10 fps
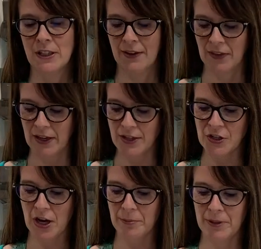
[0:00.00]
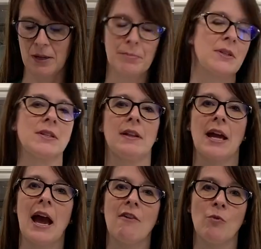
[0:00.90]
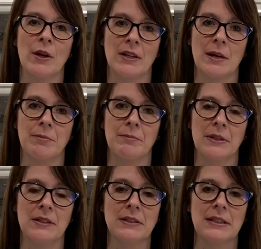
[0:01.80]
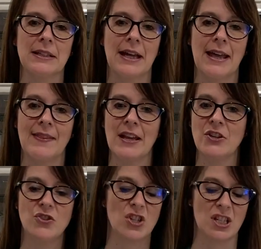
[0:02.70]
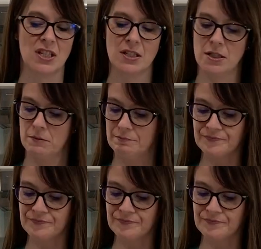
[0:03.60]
and then I top it up until I have 1 cup of milk, and then you just